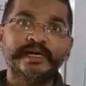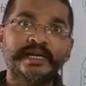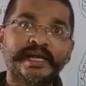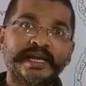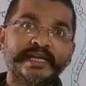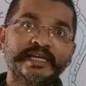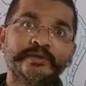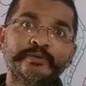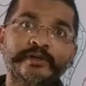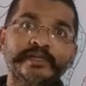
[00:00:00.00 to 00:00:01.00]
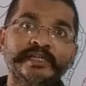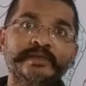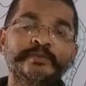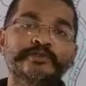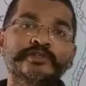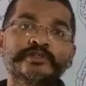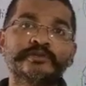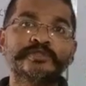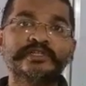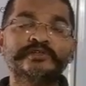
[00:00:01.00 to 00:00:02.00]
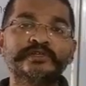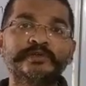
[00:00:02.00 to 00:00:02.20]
are directly involved in the process of sexual